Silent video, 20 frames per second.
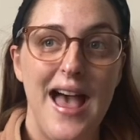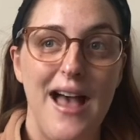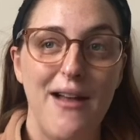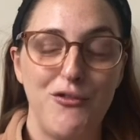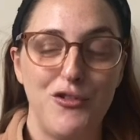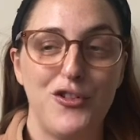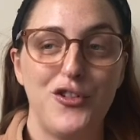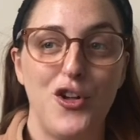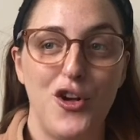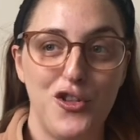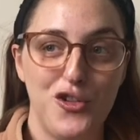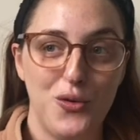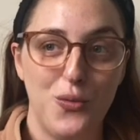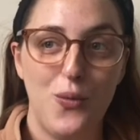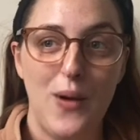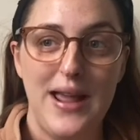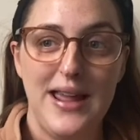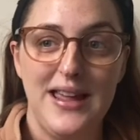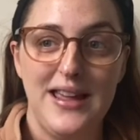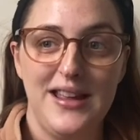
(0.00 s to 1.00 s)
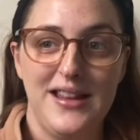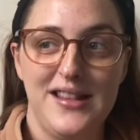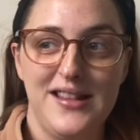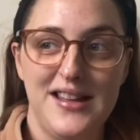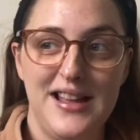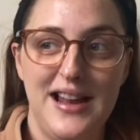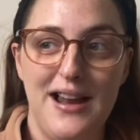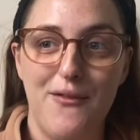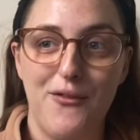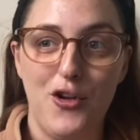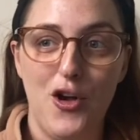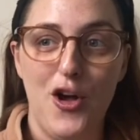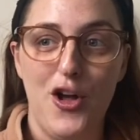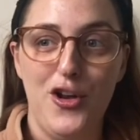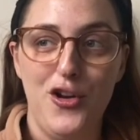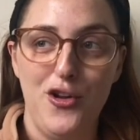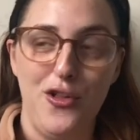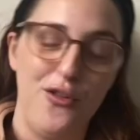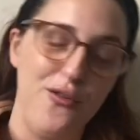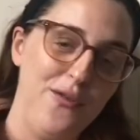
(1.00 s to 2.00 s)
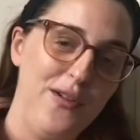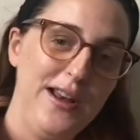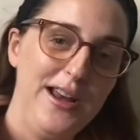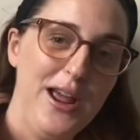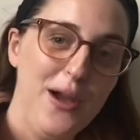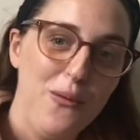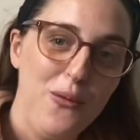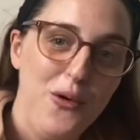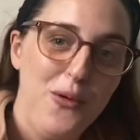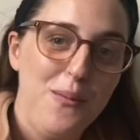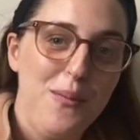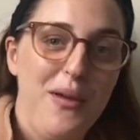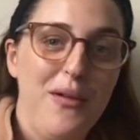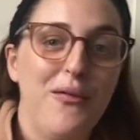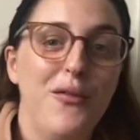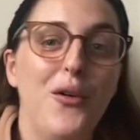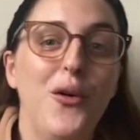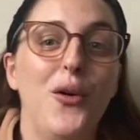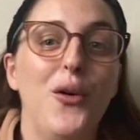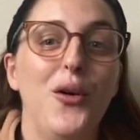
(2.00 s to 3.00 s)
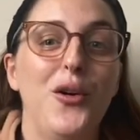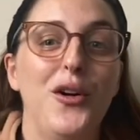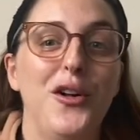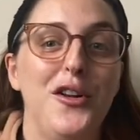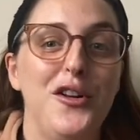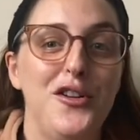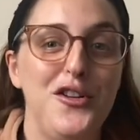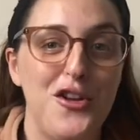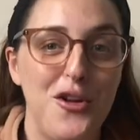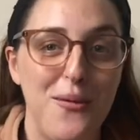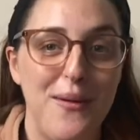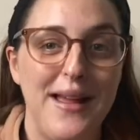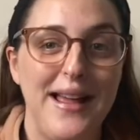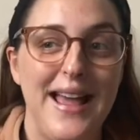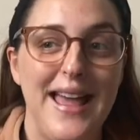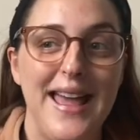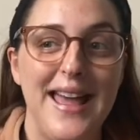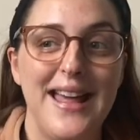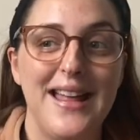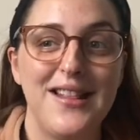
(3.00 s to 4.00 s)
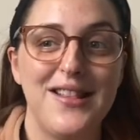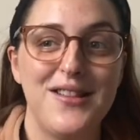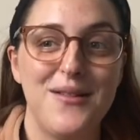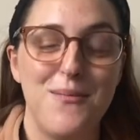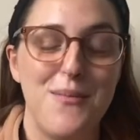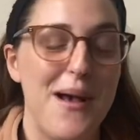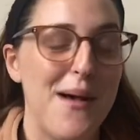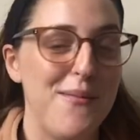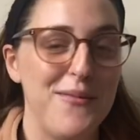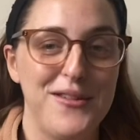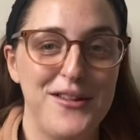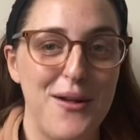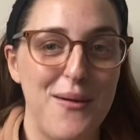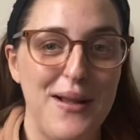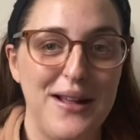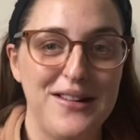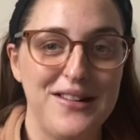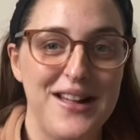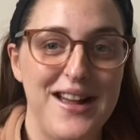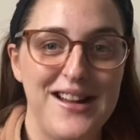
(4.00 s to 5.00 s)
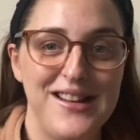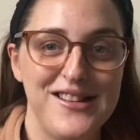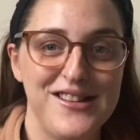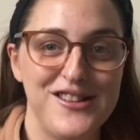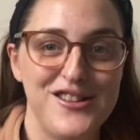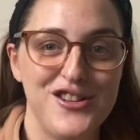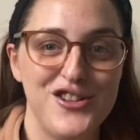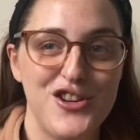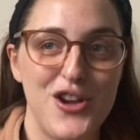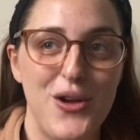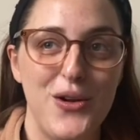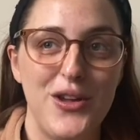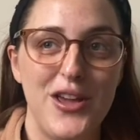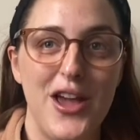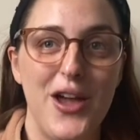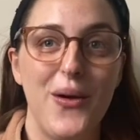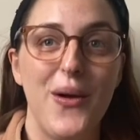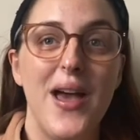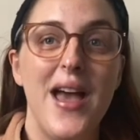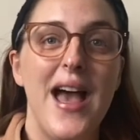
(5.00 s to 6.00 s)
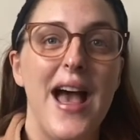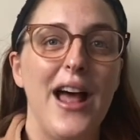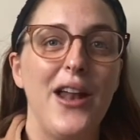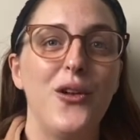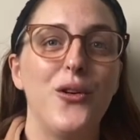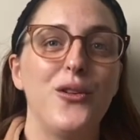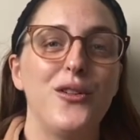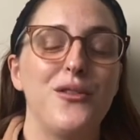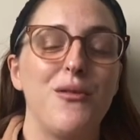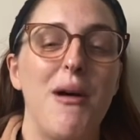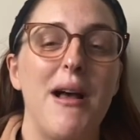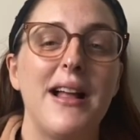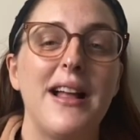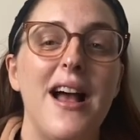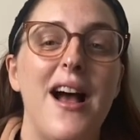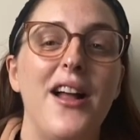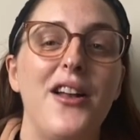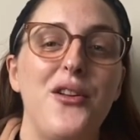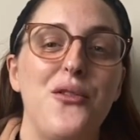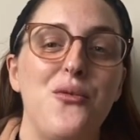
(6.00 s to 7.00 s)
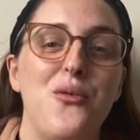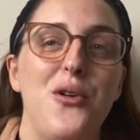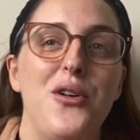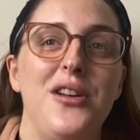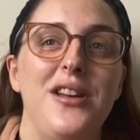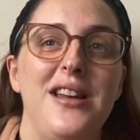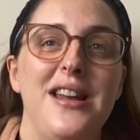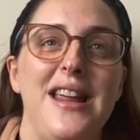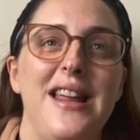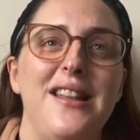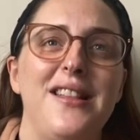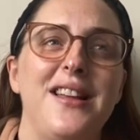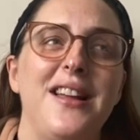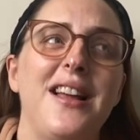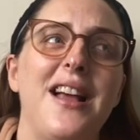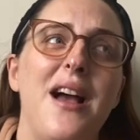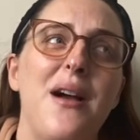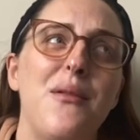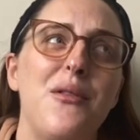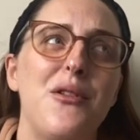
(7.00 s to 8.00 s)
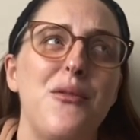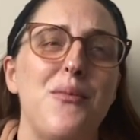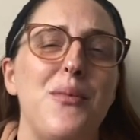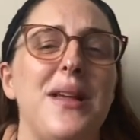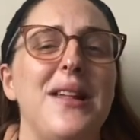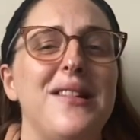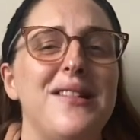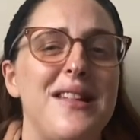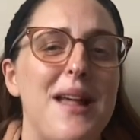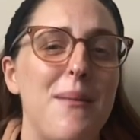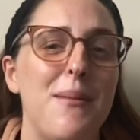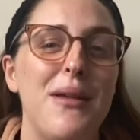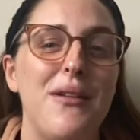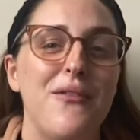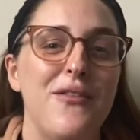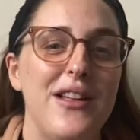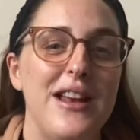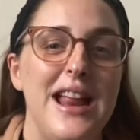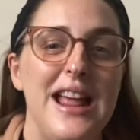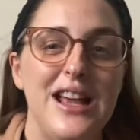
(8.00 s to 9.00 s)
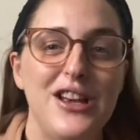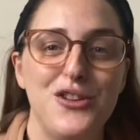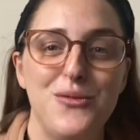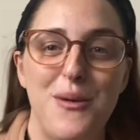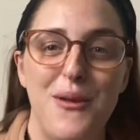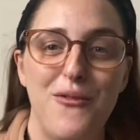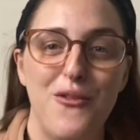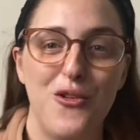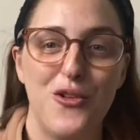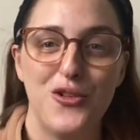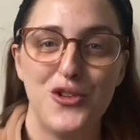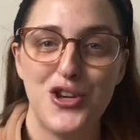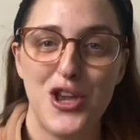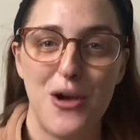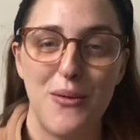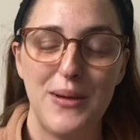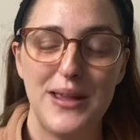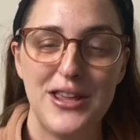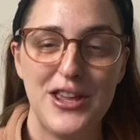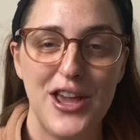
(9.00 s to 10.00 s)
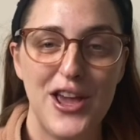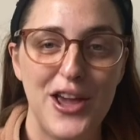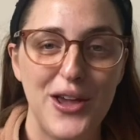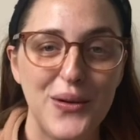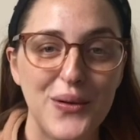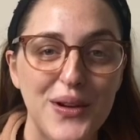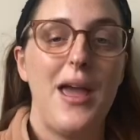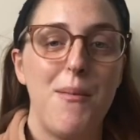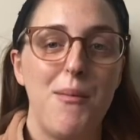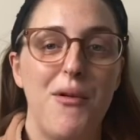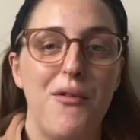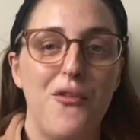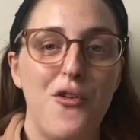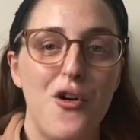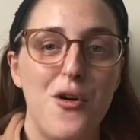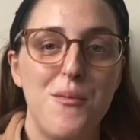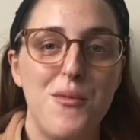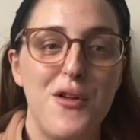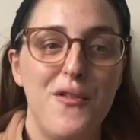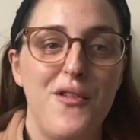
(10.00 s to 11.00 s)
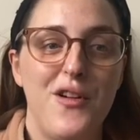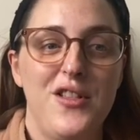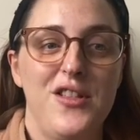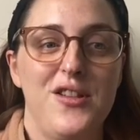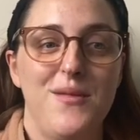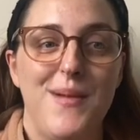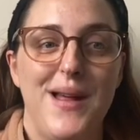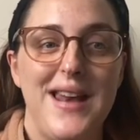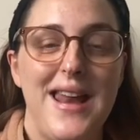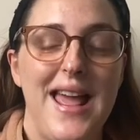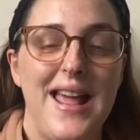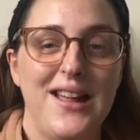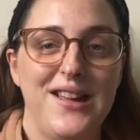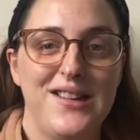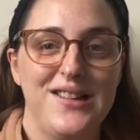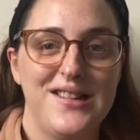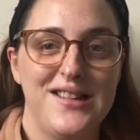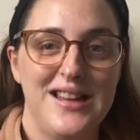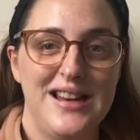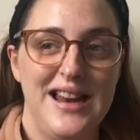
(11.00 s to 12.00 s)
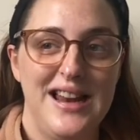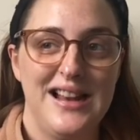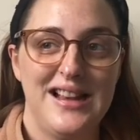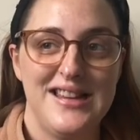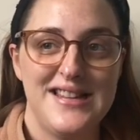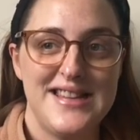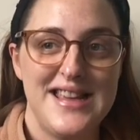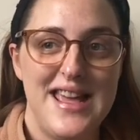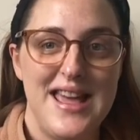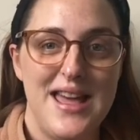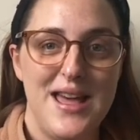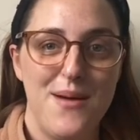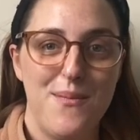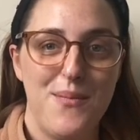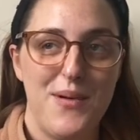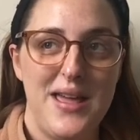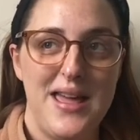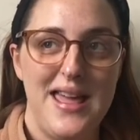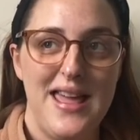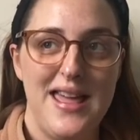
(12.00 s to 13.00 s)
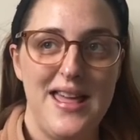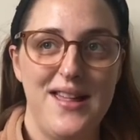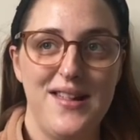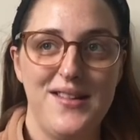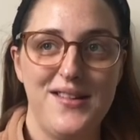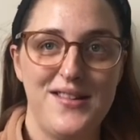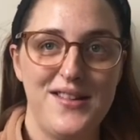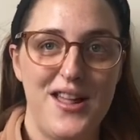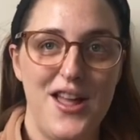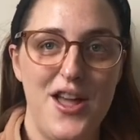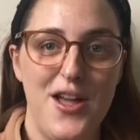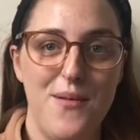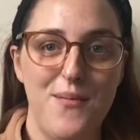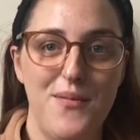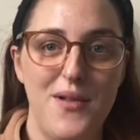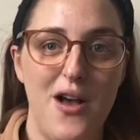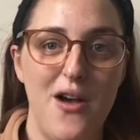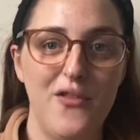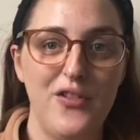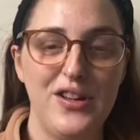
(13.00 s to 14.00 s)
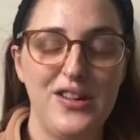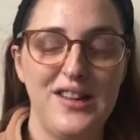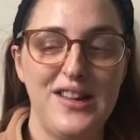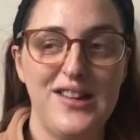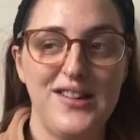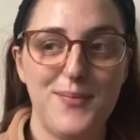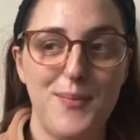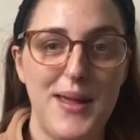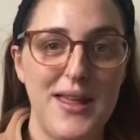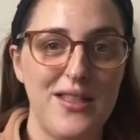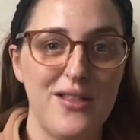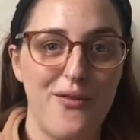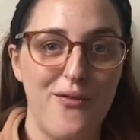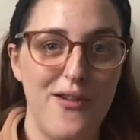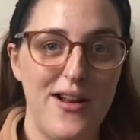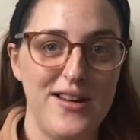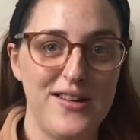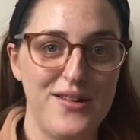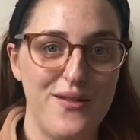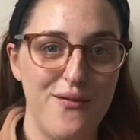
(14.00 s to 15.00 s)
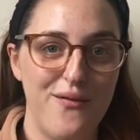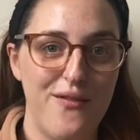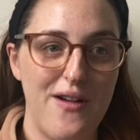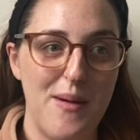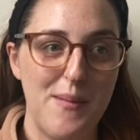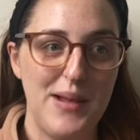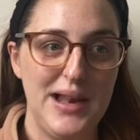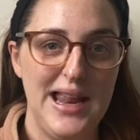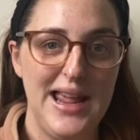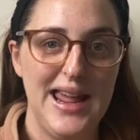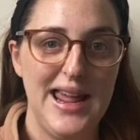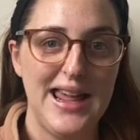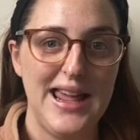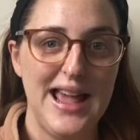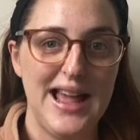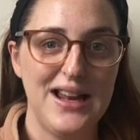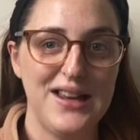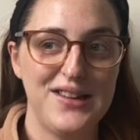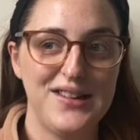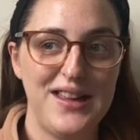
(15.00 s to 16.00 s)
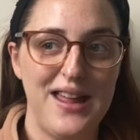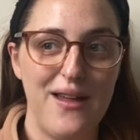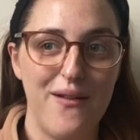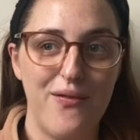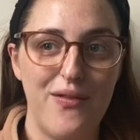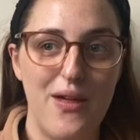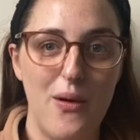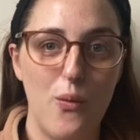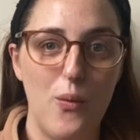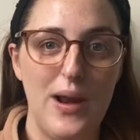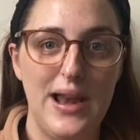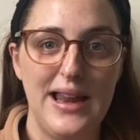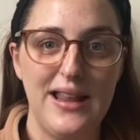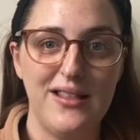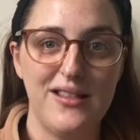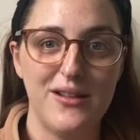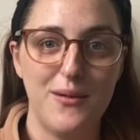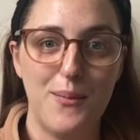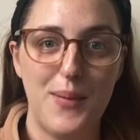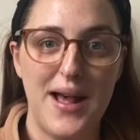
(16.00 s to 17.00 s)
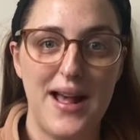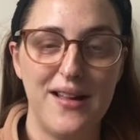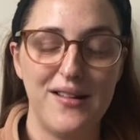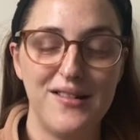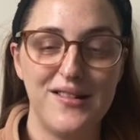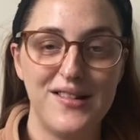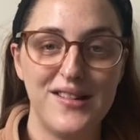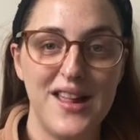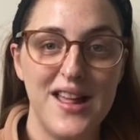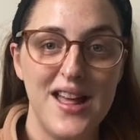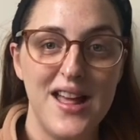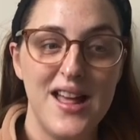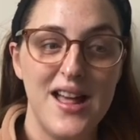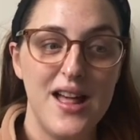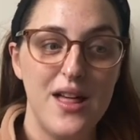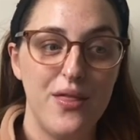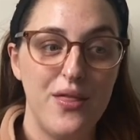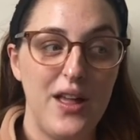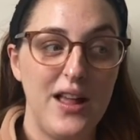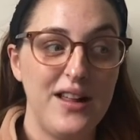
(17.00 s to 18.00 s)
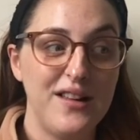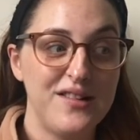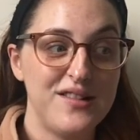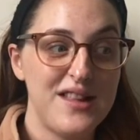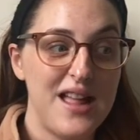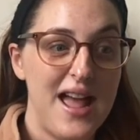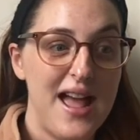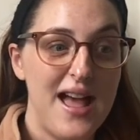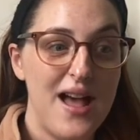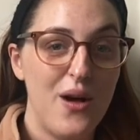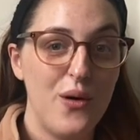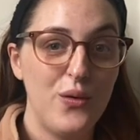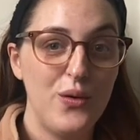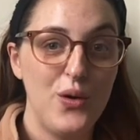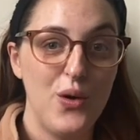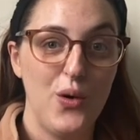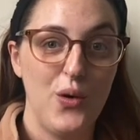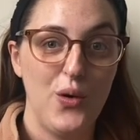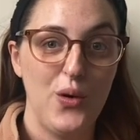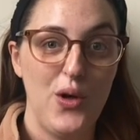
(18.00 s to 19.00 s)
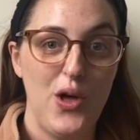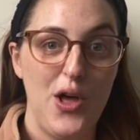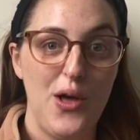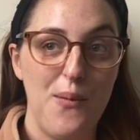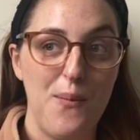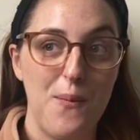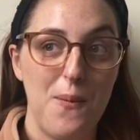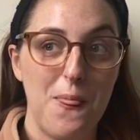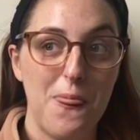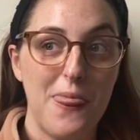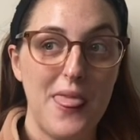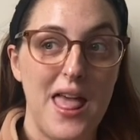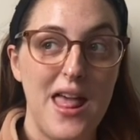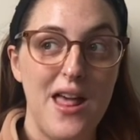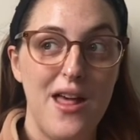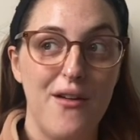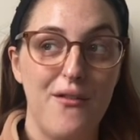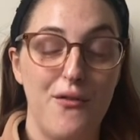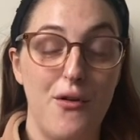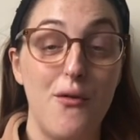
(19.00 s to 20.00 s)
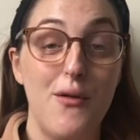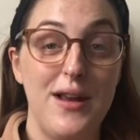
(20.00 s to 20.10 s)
just got to wait until I've got another video up before doing it, but I'm so excited to show you. And also I kind of want it to kind of be semi-finished before showing you. Before I move on to my next little tip is obviously speak to friends and family and see if they're willing to pass things down. For